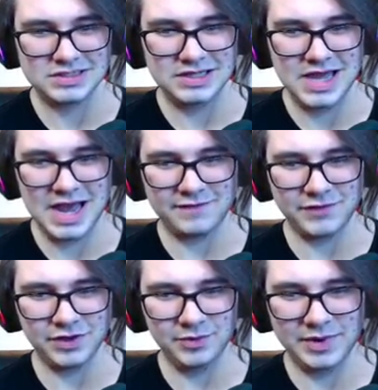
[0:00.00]
Yeah, if
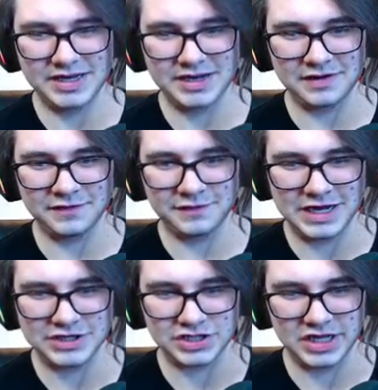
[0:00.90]
only we had like a
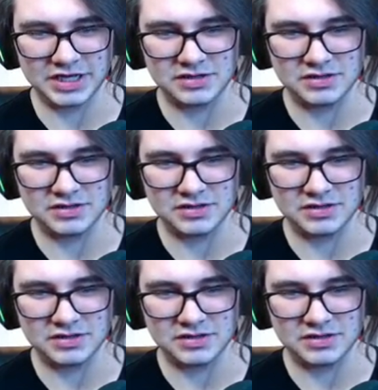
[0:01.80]
flashlight.